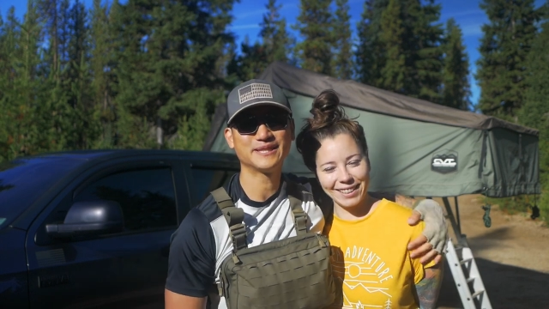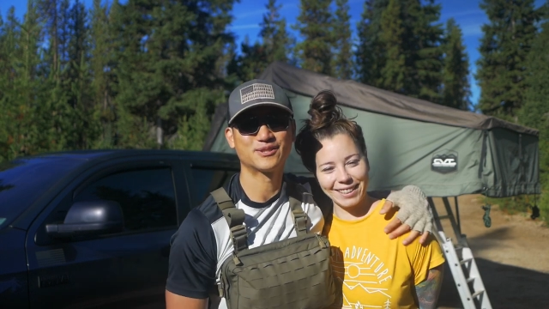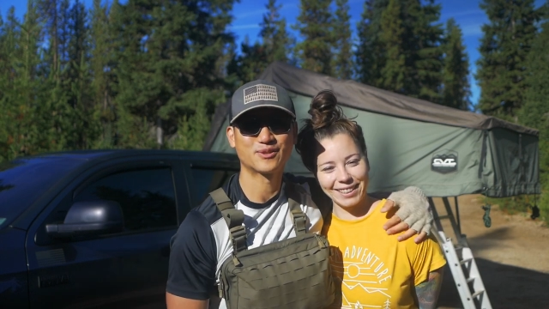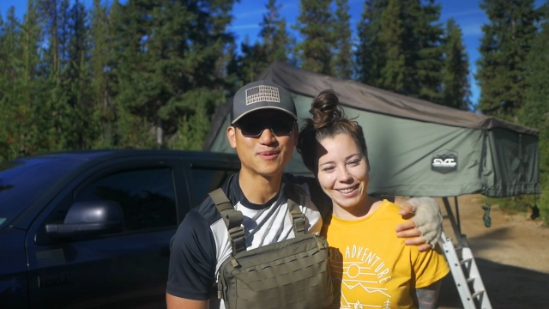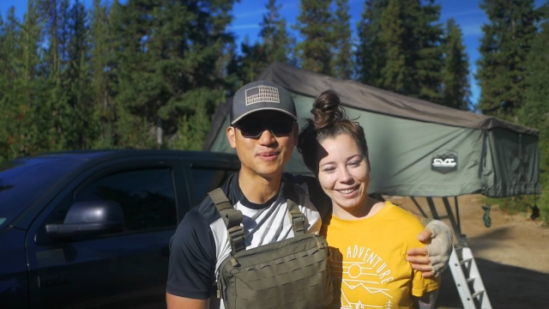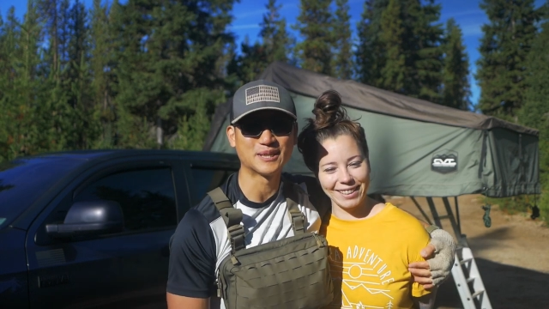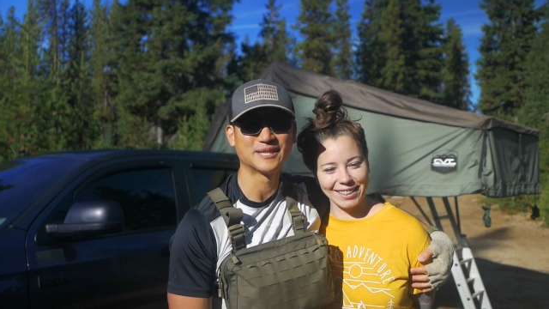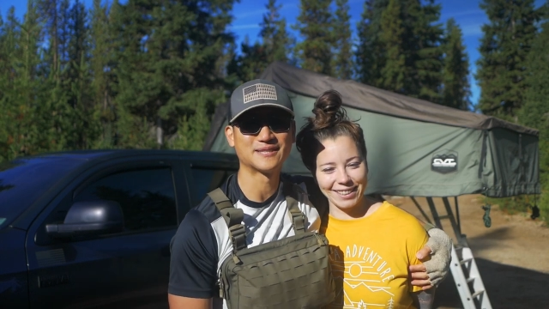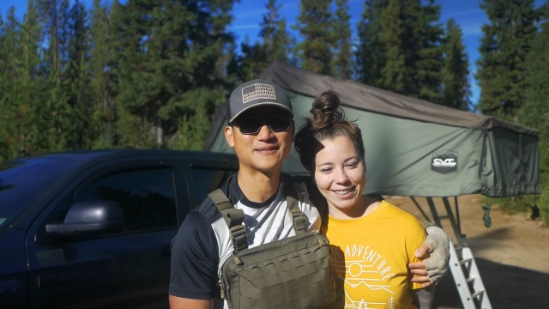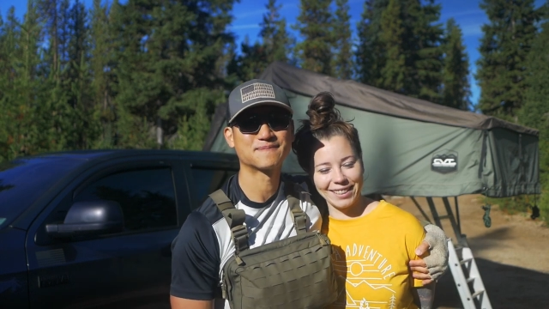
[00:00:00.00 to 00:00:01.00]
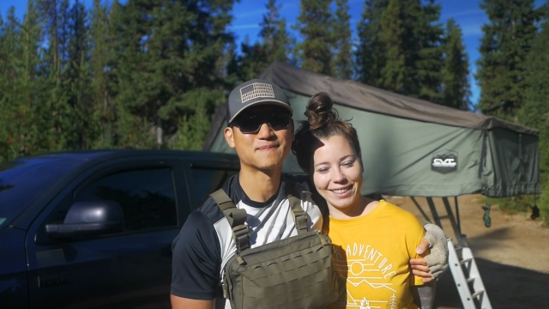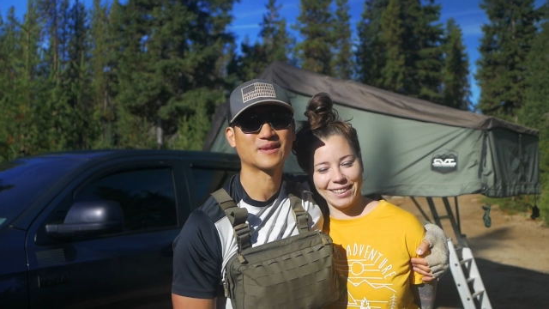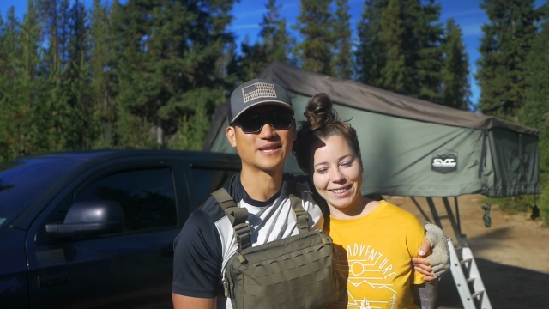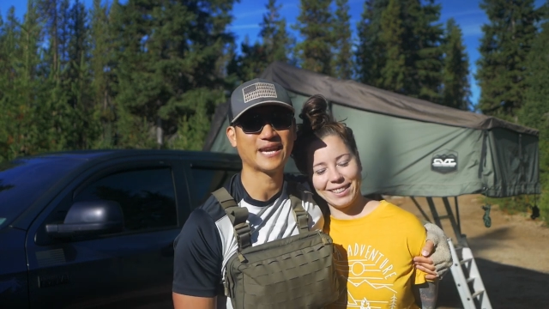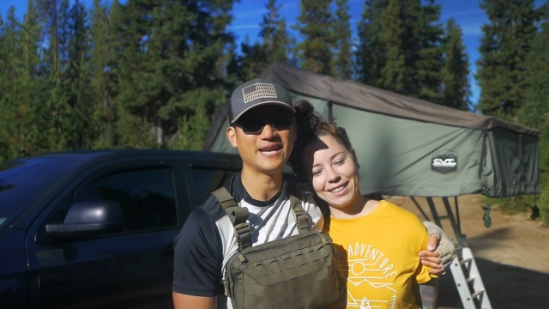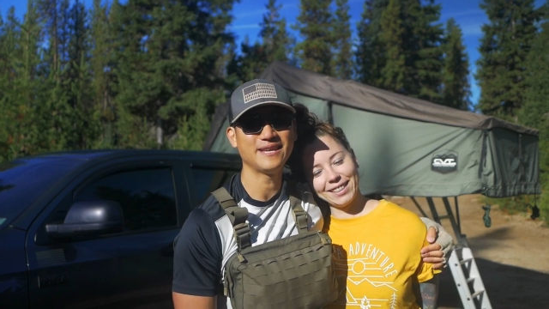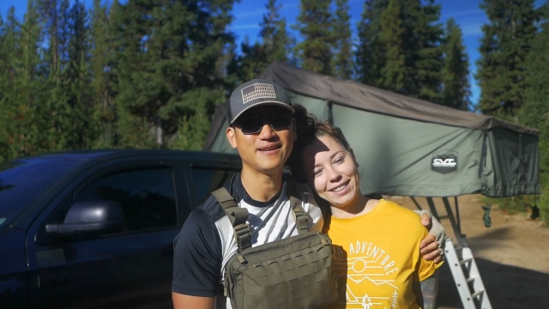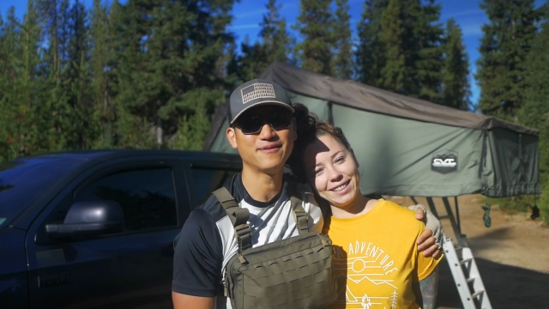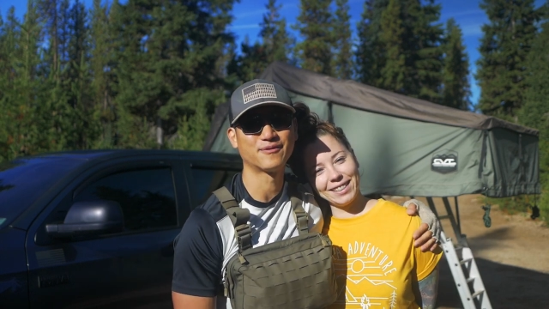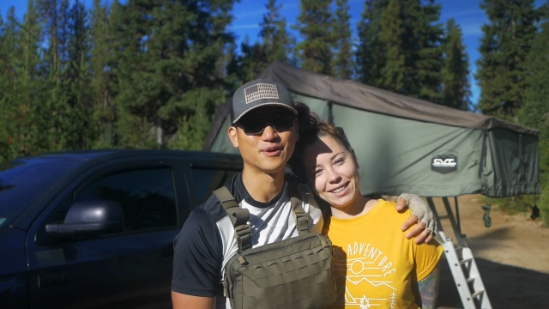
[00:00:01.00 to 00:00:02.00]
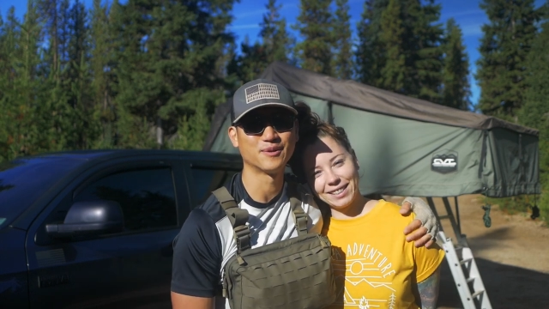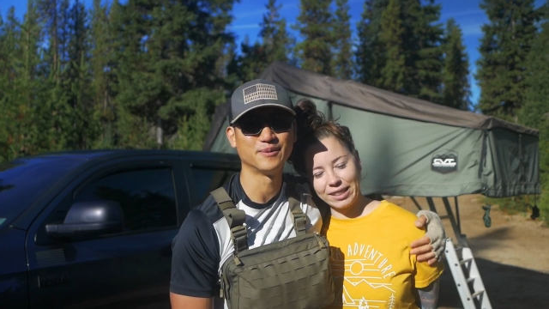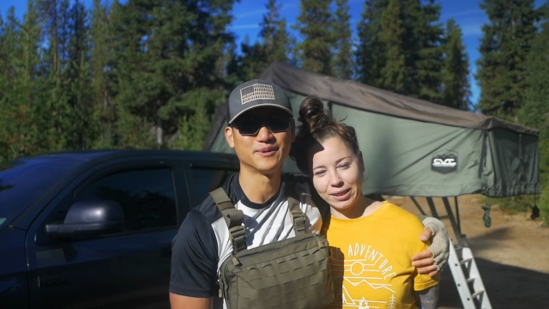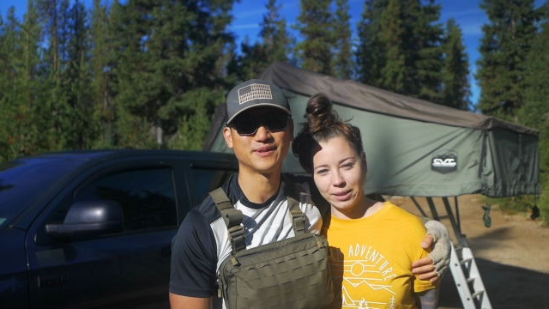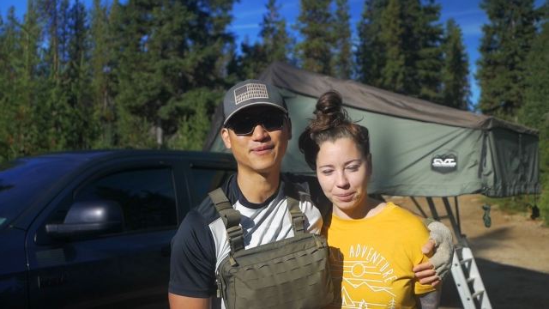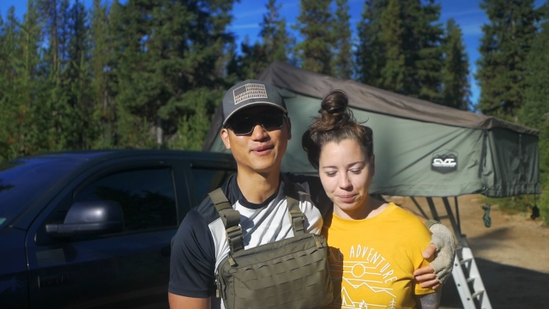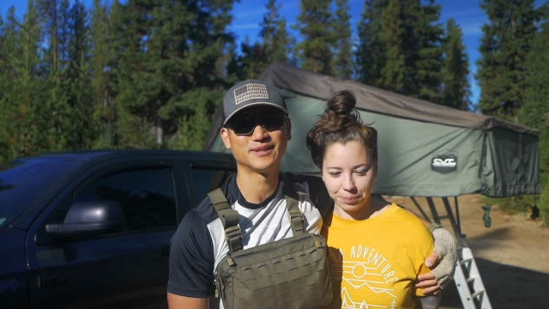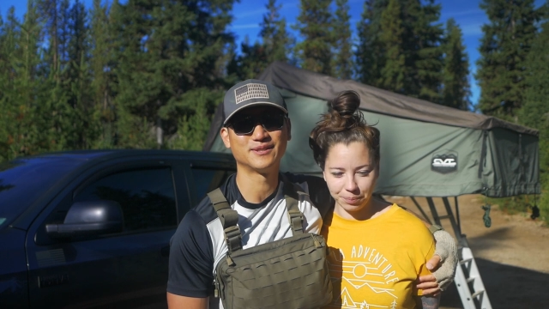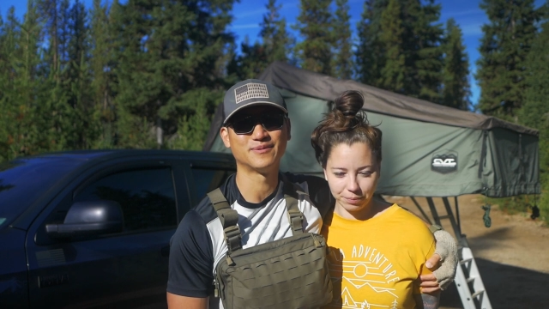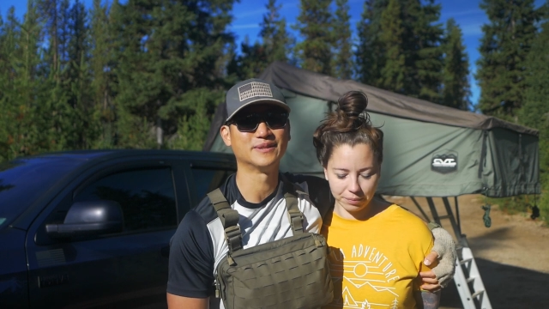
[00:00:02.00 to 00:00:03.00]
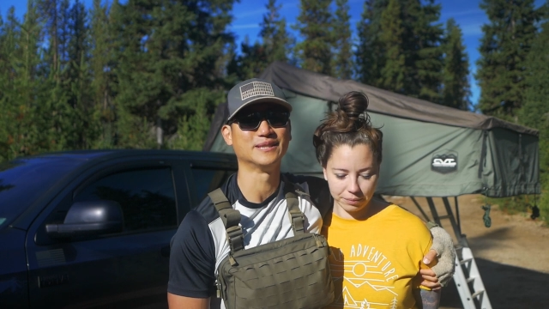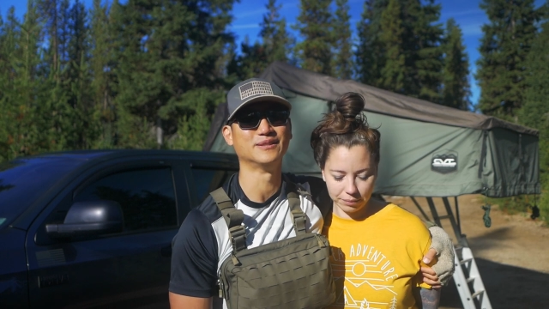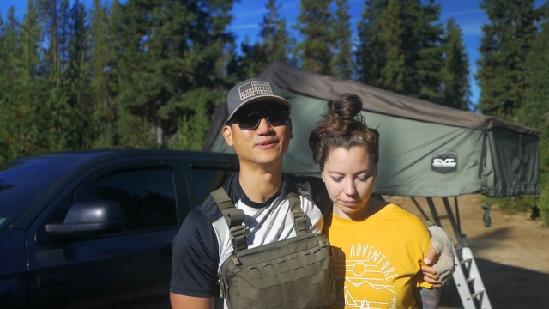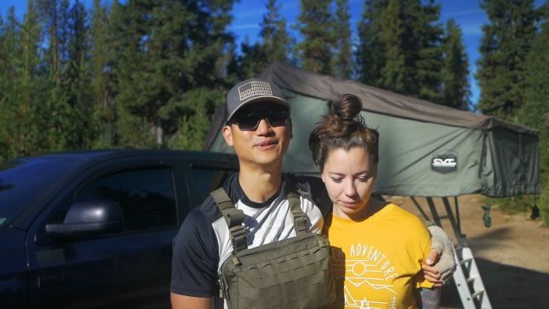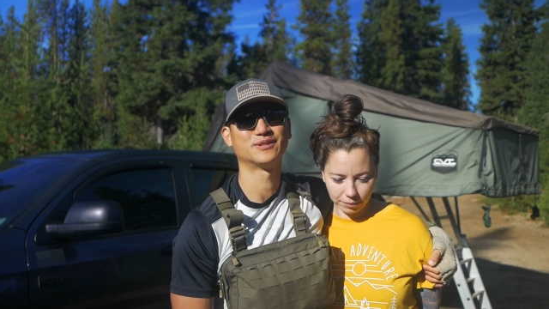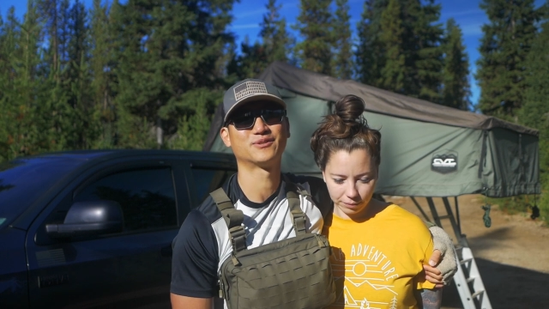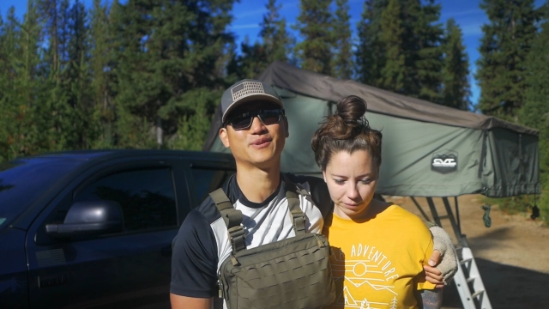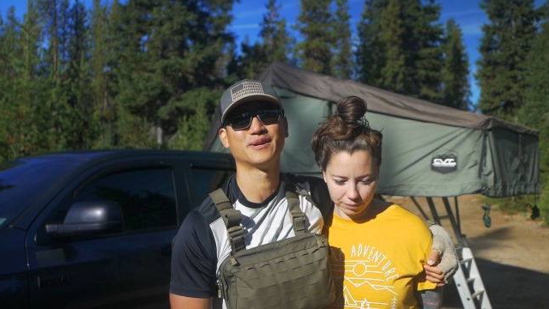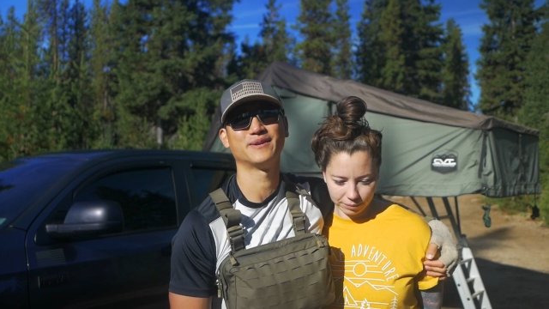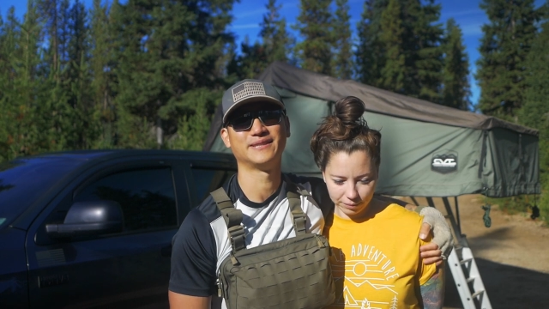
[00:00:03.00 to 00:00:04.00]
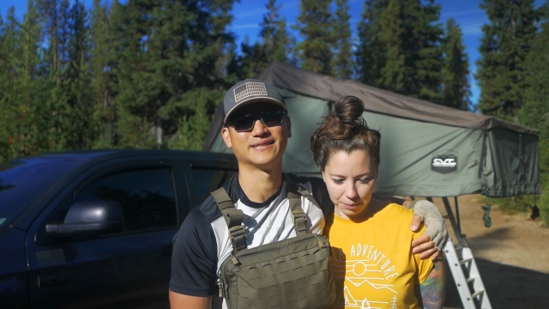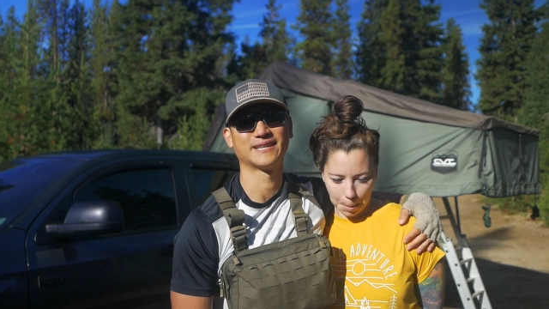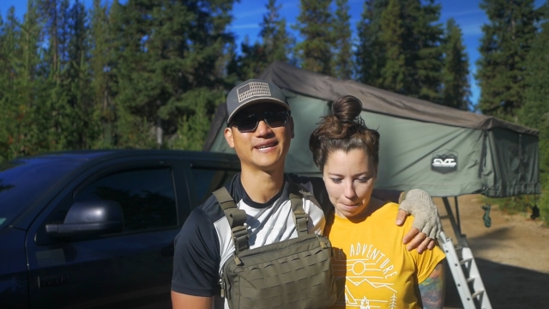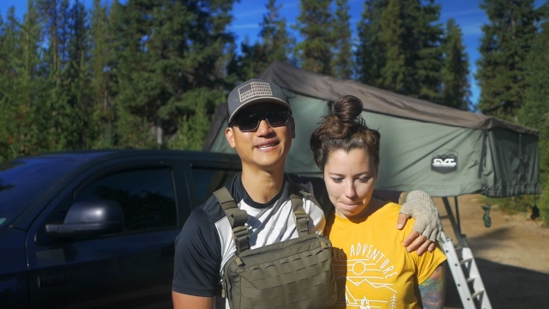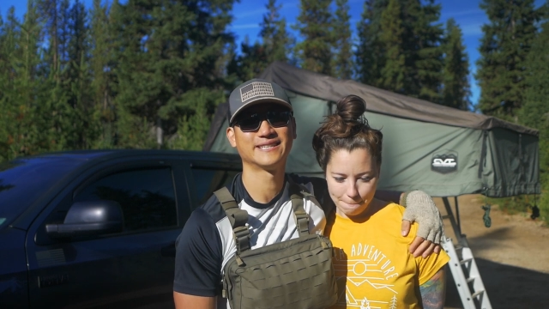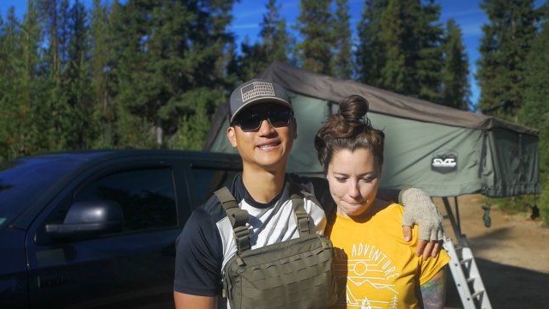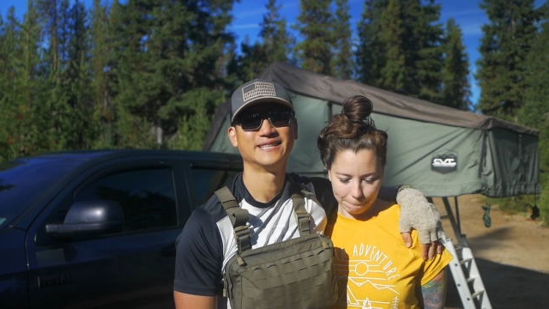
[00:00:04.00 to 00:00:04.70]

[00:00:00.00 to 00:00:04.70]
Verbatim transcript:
Speaker 1: this trip because Katie, for her birthday, wanted to really do this trail and this hike.